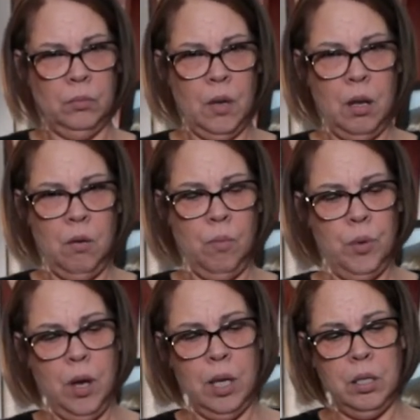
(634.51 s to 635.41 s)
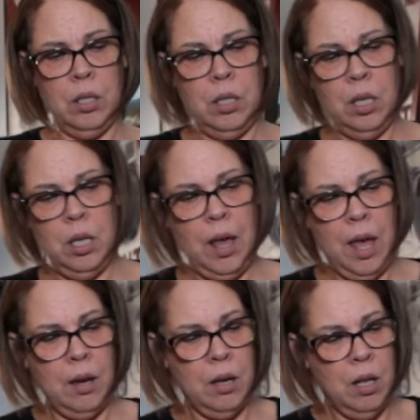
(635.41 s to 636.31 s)
I hope you guys can see
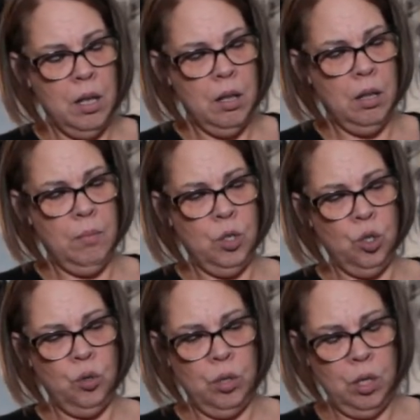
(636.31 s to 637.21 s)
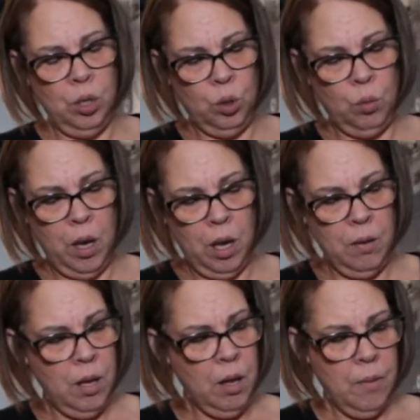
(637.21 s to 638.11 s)
that. Let me show you this way.
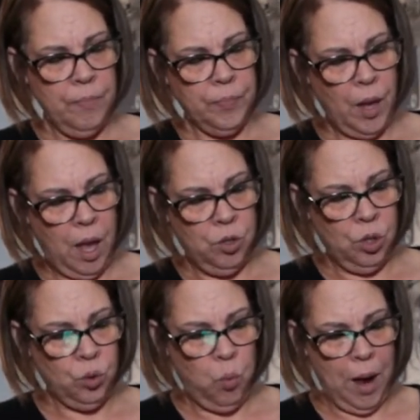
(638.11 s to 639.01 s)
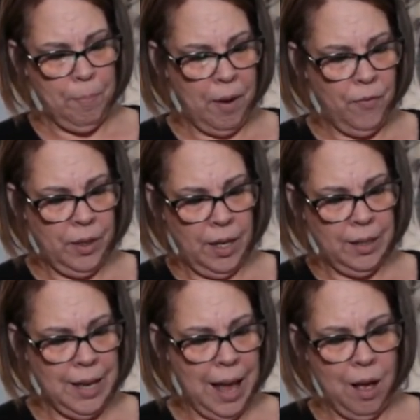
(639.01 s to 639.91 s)
I just wipe everything
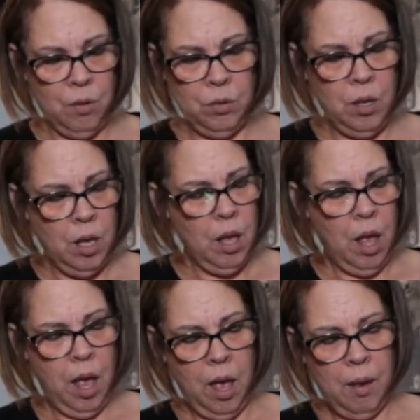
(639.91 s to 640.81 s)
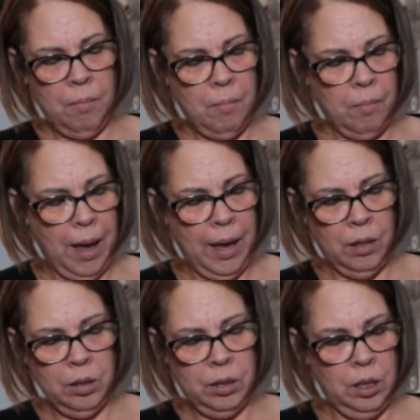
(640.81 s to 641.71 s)
down. And my
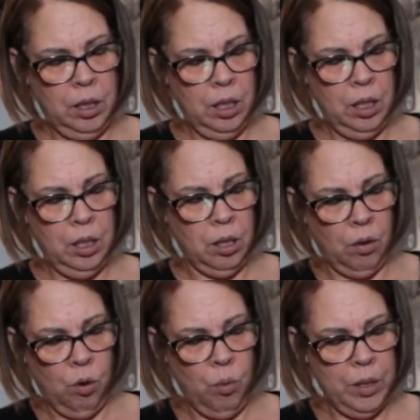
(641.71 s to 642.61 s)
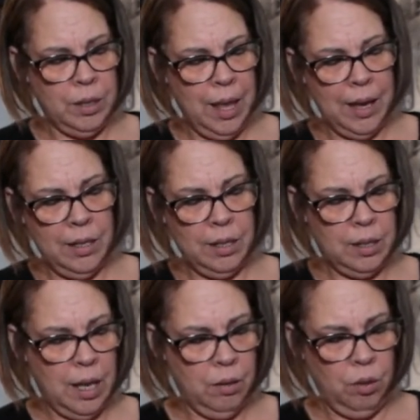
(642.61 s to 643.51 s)
LCDs are always nice
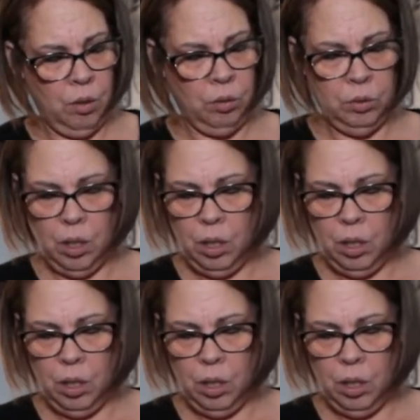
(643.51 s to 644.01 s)
and, you know,